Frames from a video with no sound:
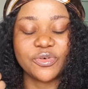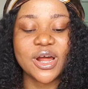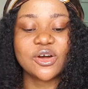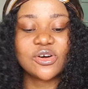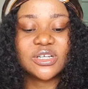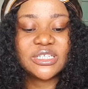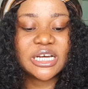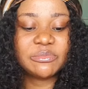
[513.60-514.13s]

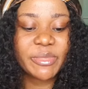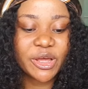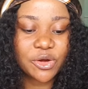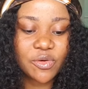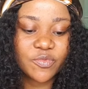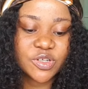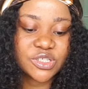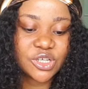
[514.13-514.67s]
recorded my
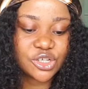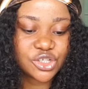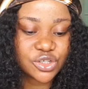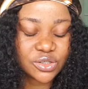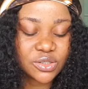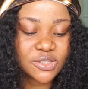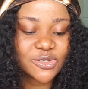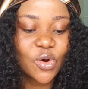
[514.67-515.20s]

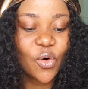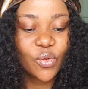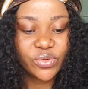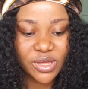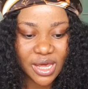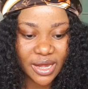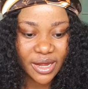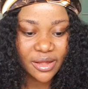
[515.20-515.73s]
conversations all
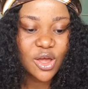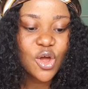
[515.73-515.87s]
year.